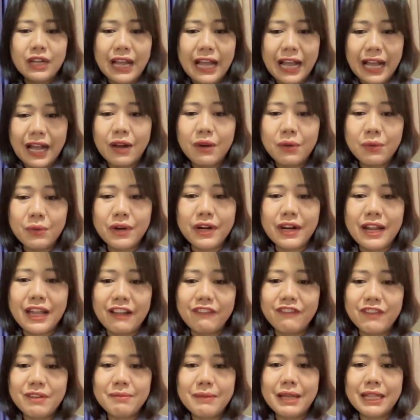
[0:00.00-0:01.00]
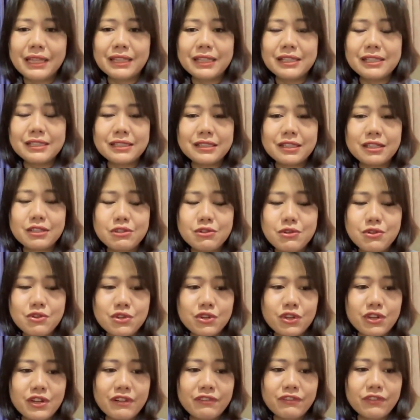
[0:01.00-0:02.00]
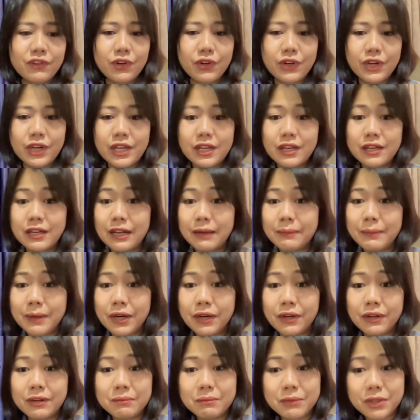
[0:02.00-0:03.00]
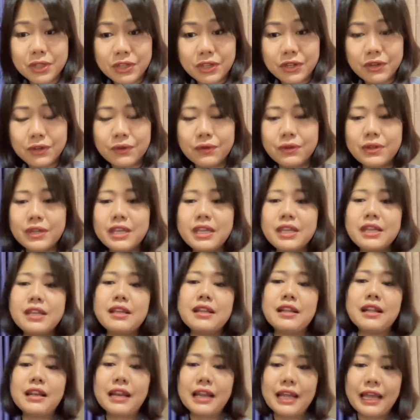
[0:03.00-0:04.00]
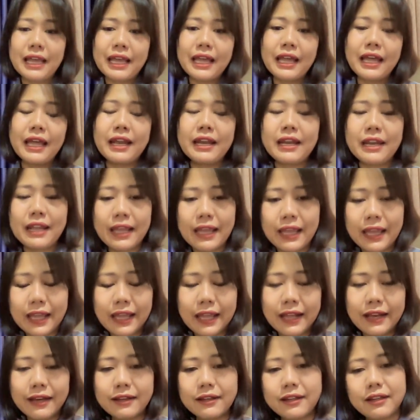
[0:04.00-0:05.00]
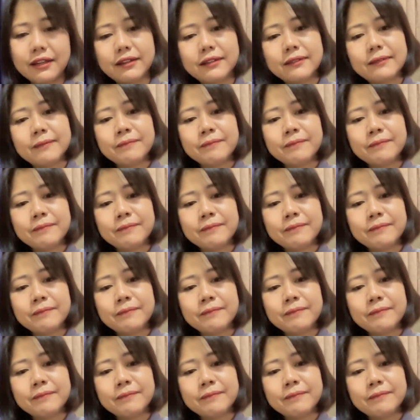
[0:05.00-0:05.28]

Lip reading: our heavy metals that you should avoid, about mercury, lead, and